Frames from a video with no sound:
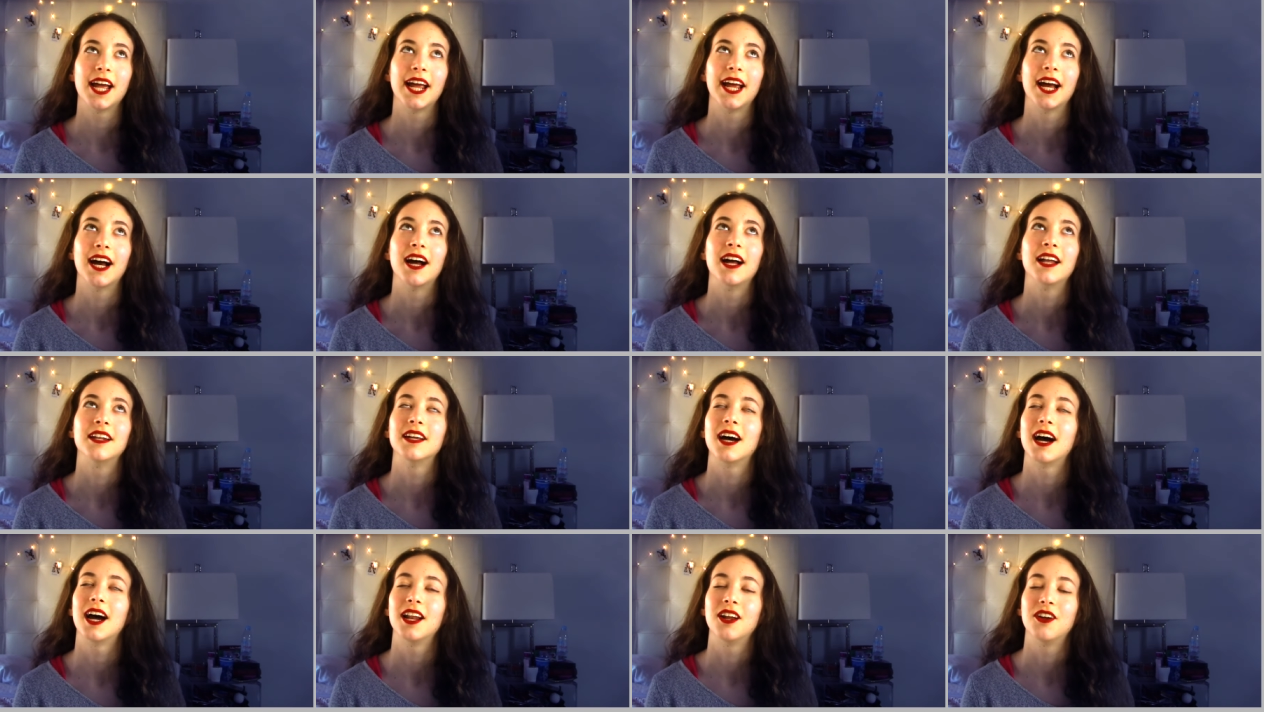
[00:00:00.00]

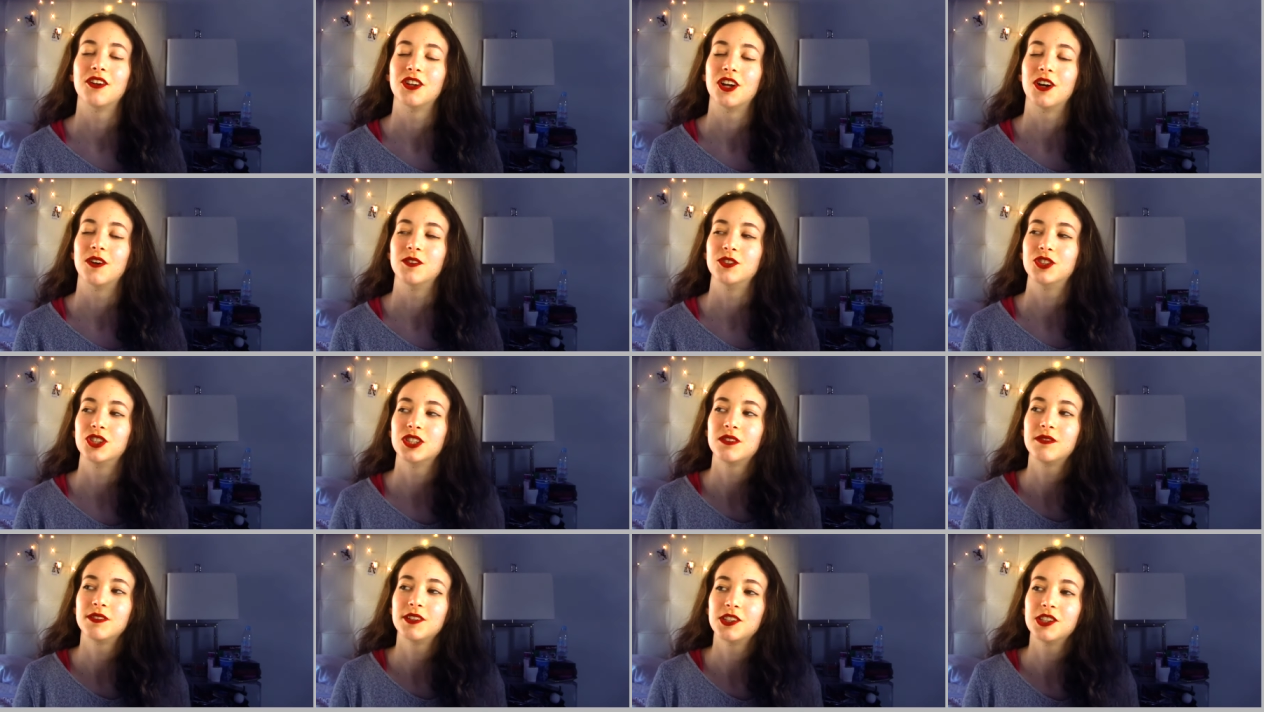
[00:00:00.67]
and I don't know it
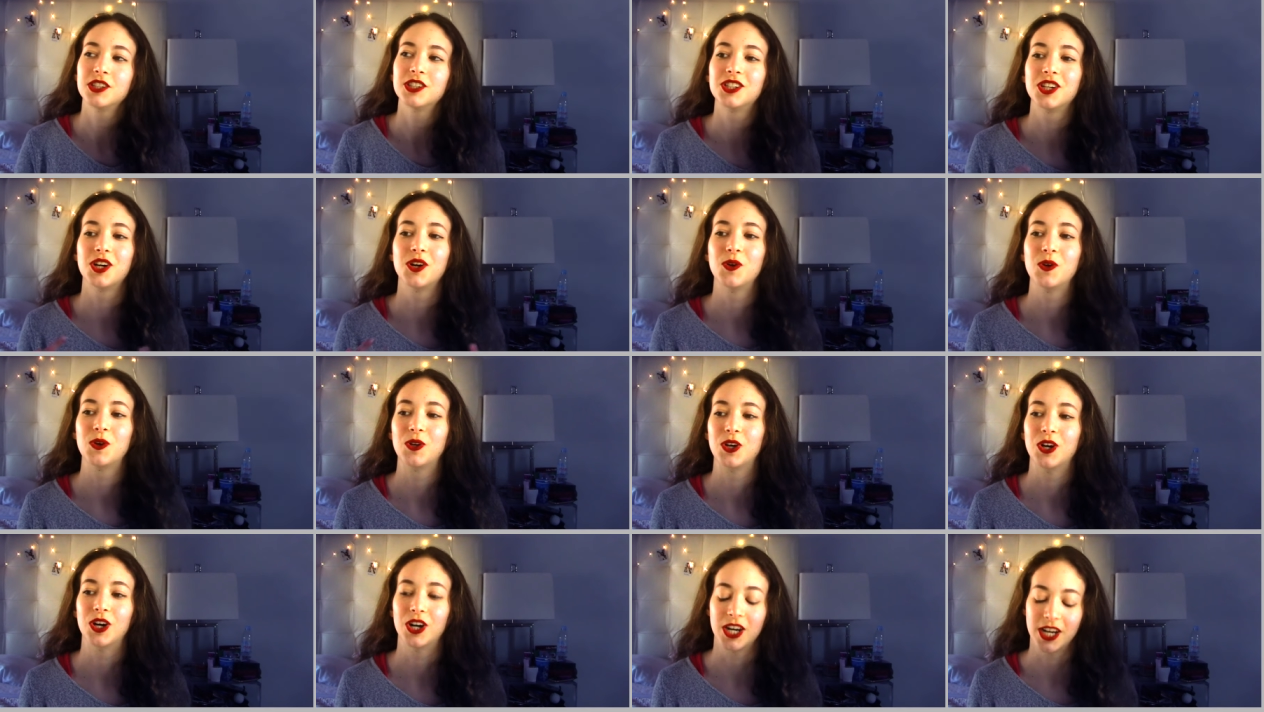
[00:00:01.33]
just feels so
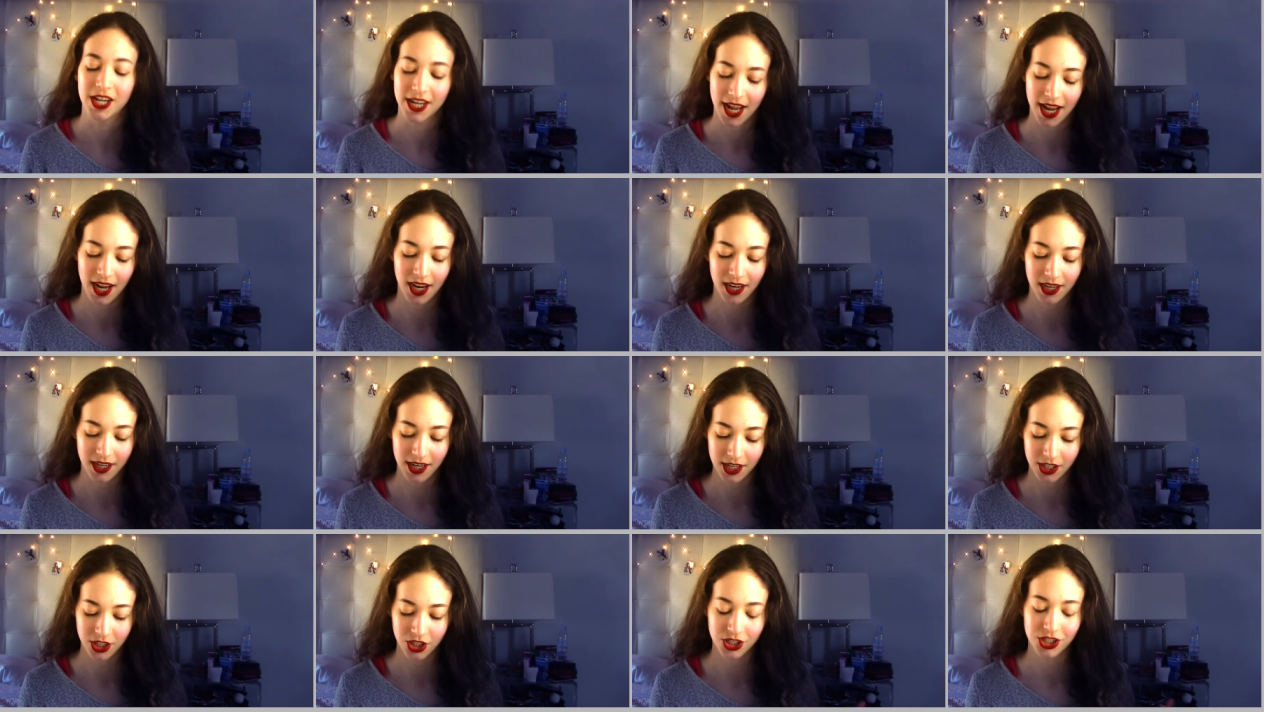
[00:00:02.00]
good
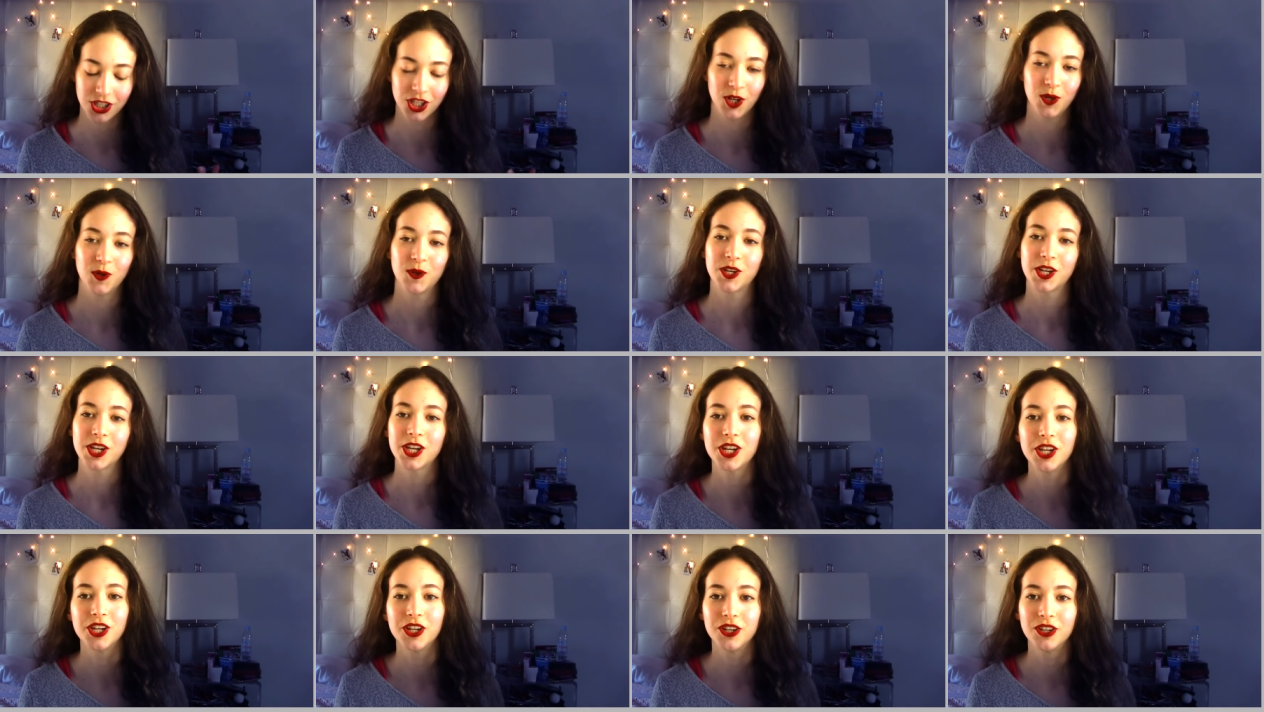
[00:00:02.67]
and it's so
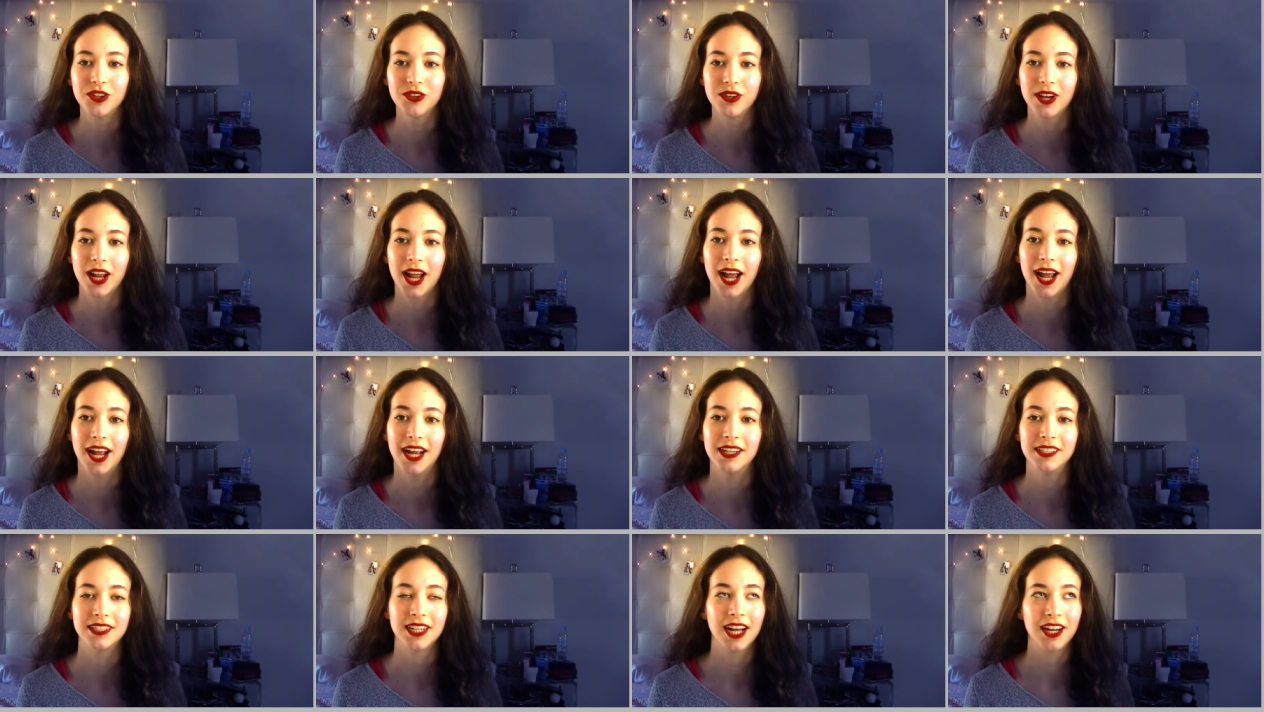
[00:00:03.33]
cute
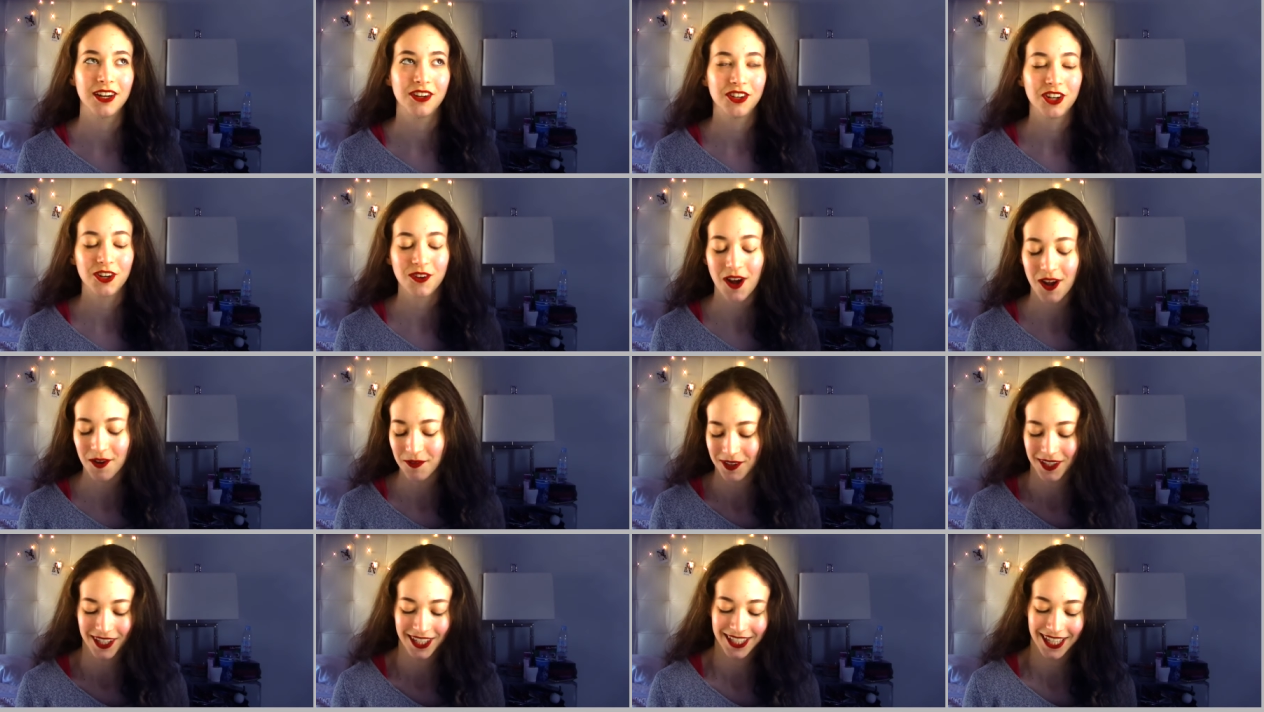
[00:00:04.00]
and I don't know I
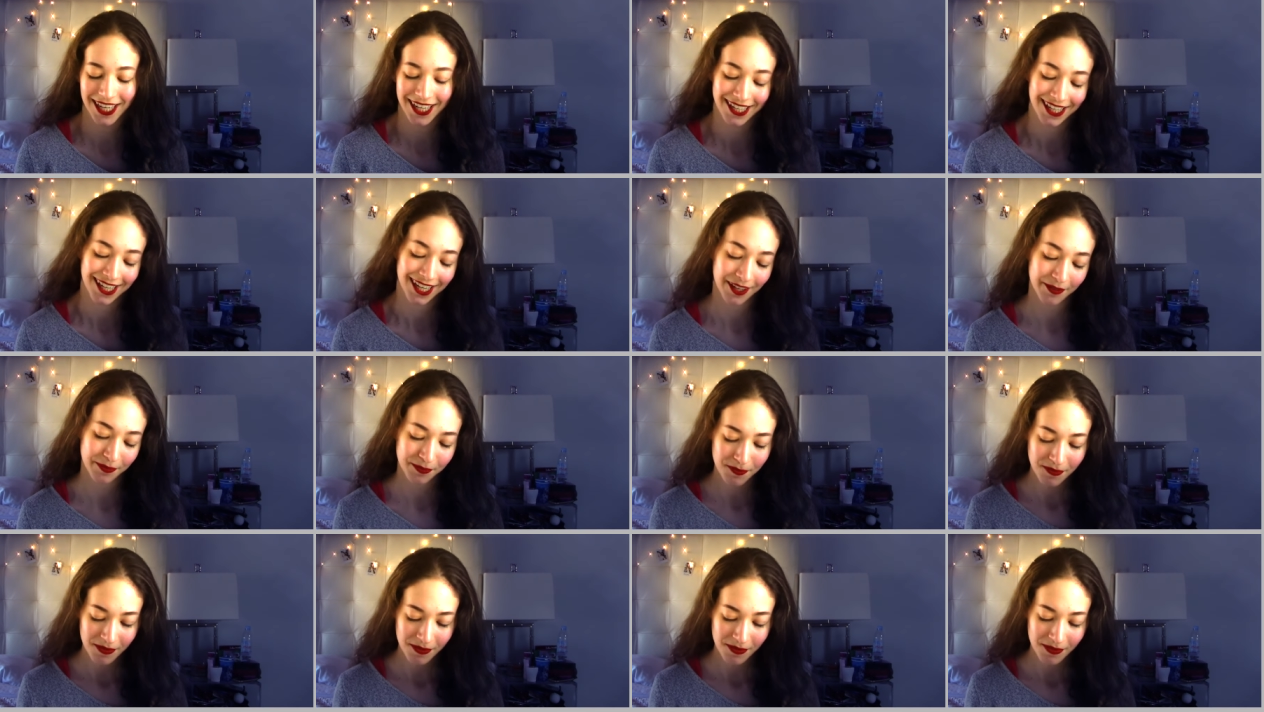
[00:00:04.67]
really like it